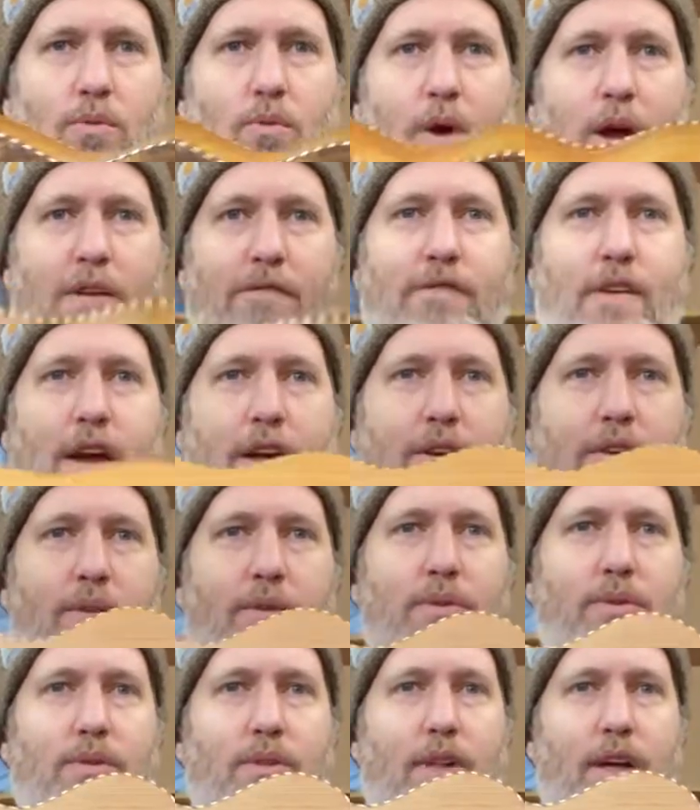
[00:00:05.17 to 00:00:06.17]
Wayfinder
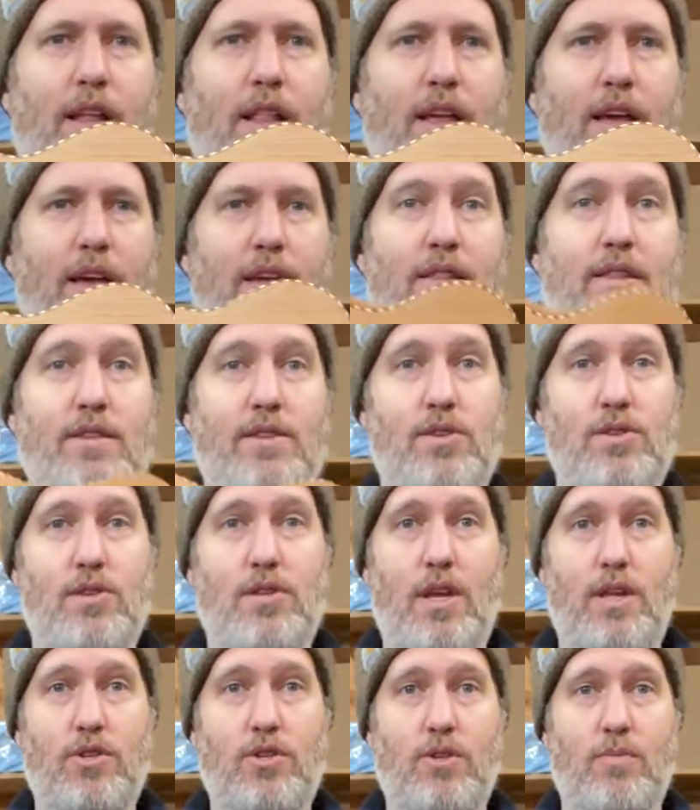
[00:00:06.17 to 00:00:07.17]
Ukulele. This is
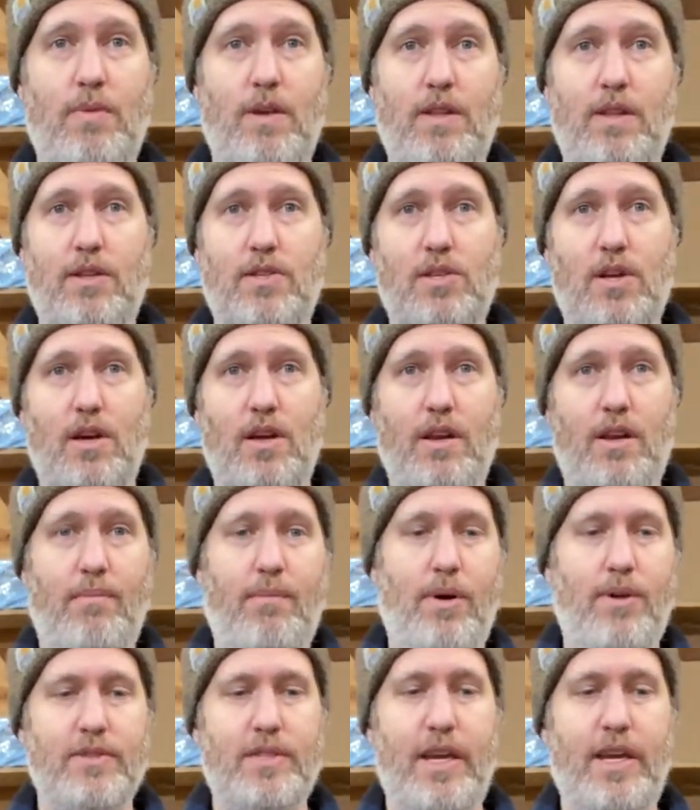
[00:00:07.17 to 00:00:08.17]
an instrument that's on a
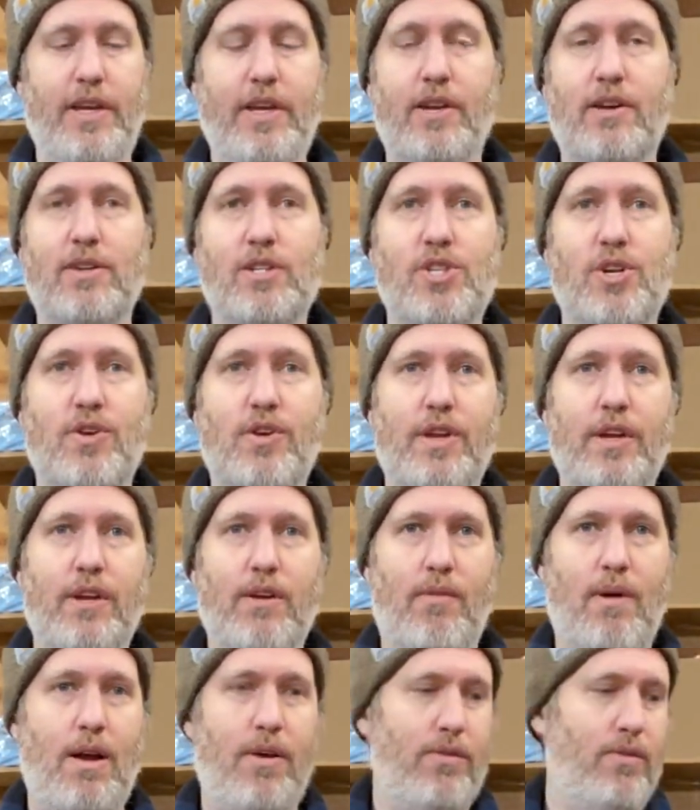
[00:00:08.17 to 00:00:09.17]
multi-year journey
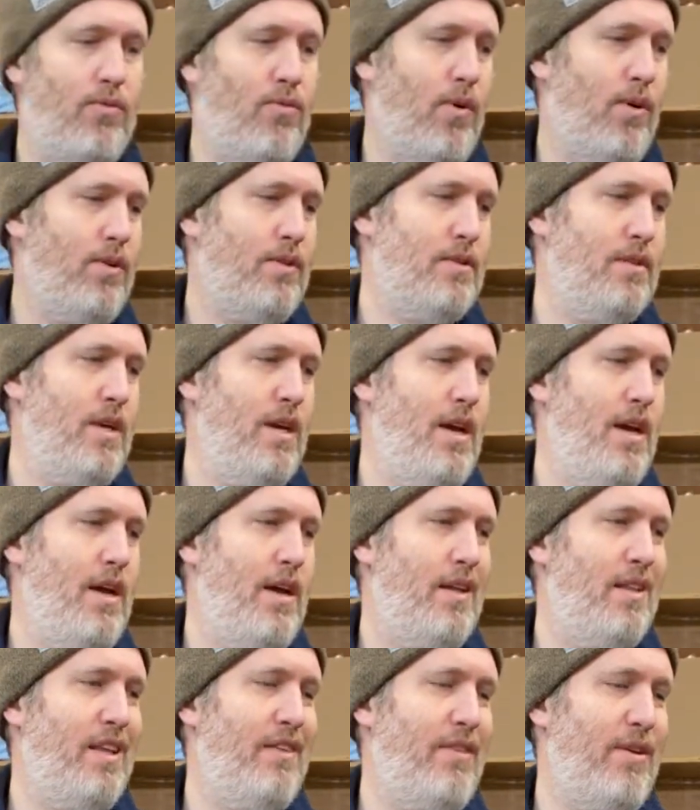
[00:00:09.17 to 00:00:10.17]
around the world,
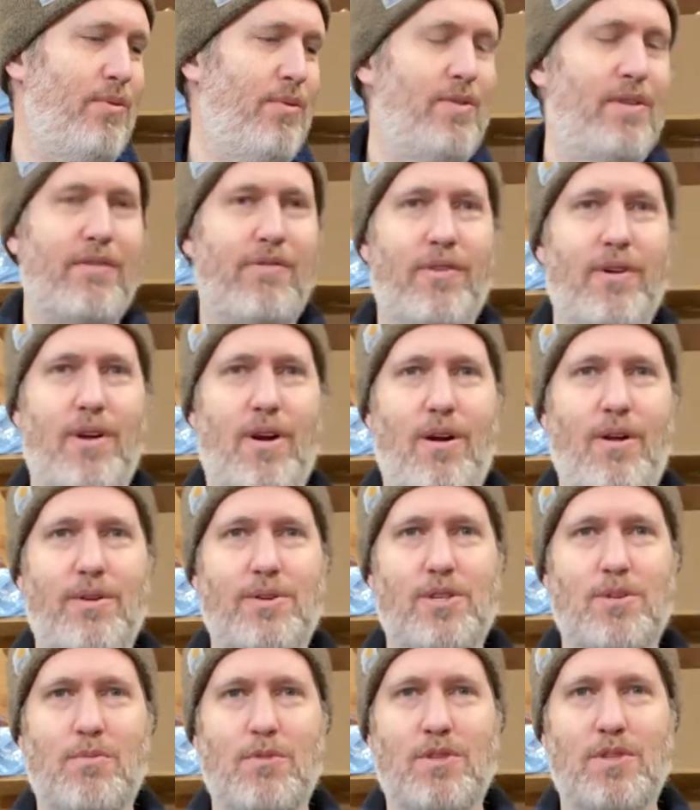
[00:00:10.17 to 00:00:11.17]
living with different
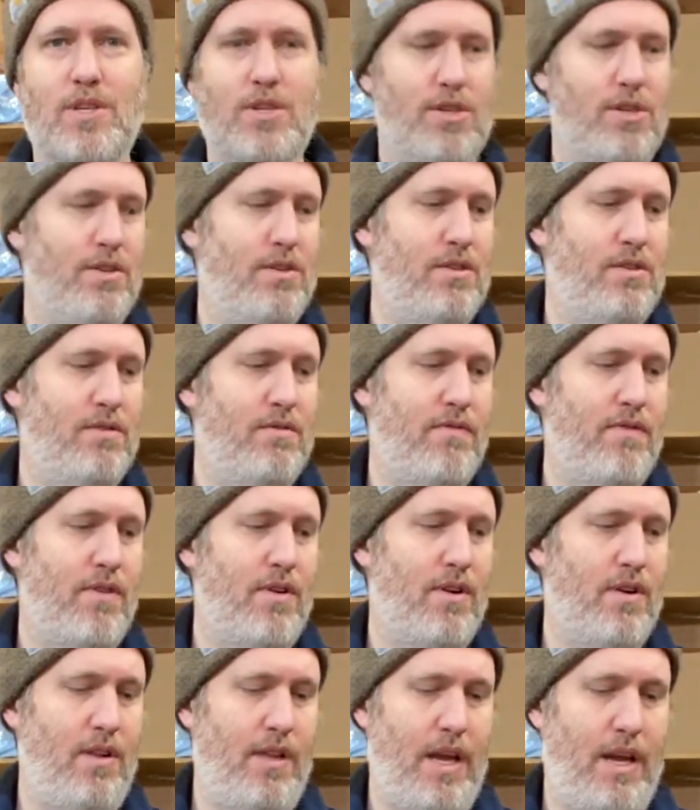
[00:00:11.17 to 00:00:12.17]
artists and musicians
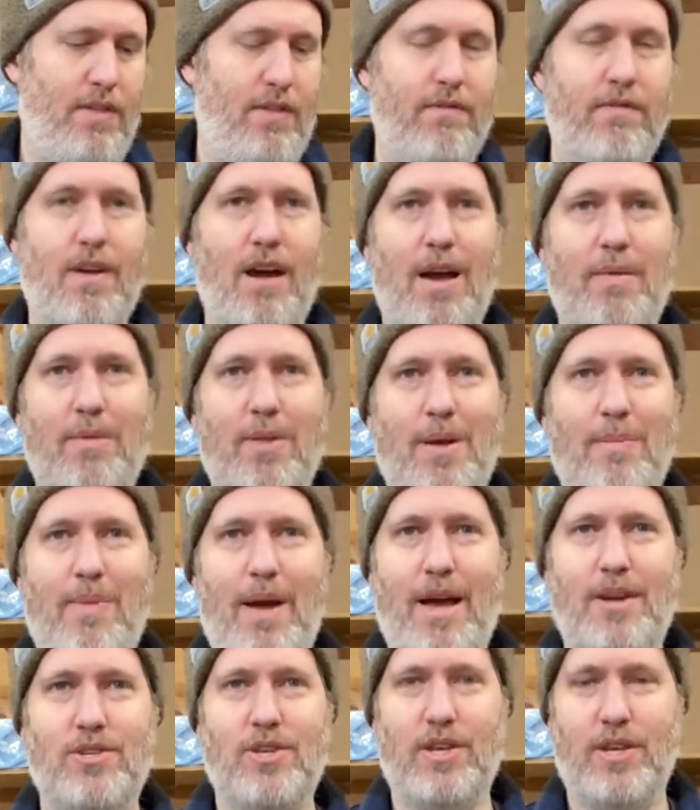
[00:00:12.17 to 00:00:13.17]
for a length of time and then
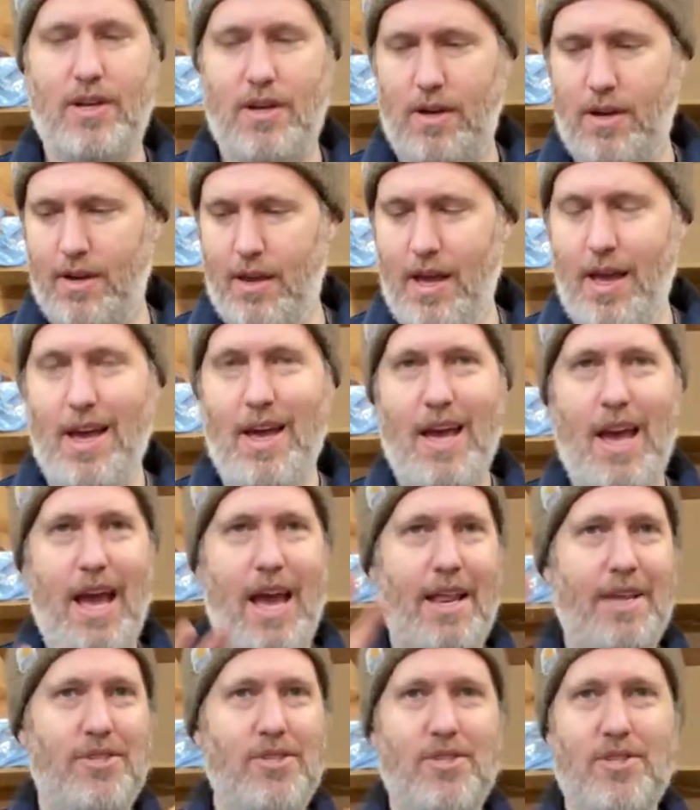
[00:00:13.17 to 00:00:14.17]
passing it on.
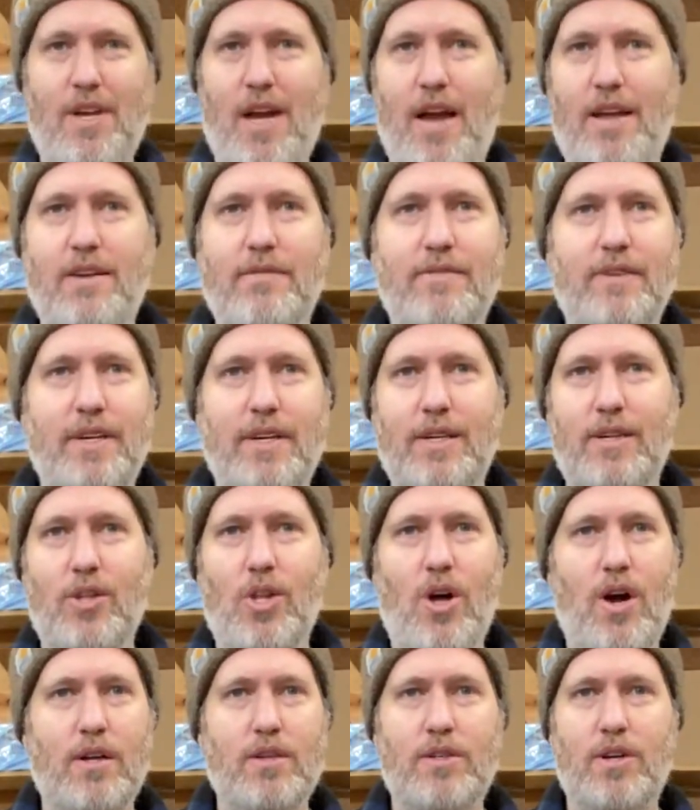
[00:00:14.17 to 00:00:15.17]
And it's just kind of a
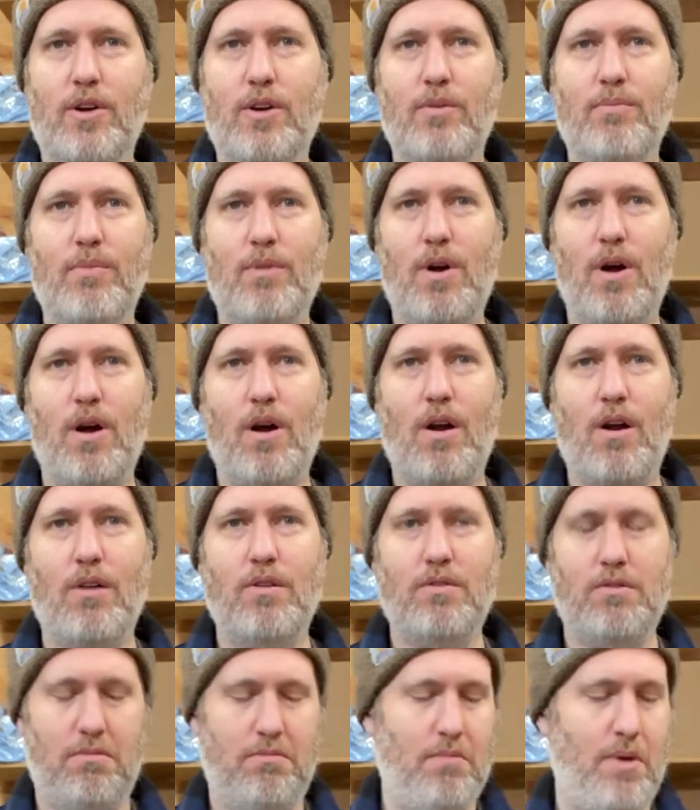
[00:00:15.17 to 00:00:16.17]
long-term
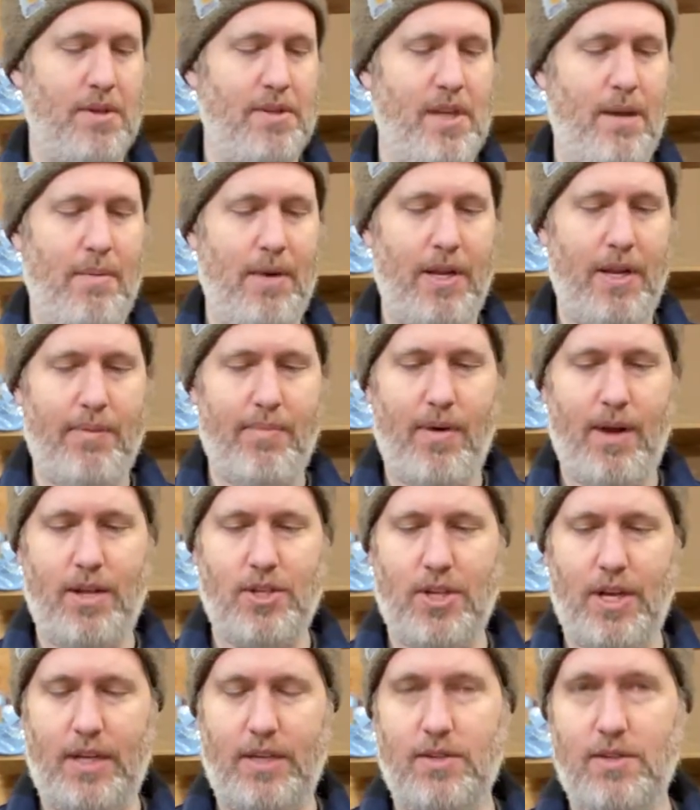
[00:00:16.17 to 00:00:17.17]
art and multimedia
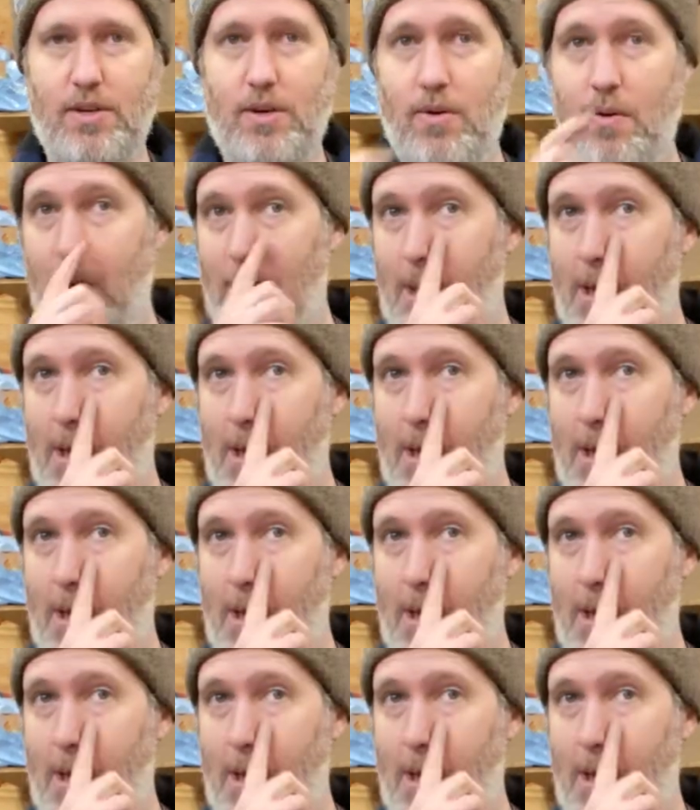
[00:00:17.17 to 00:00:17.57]
project. So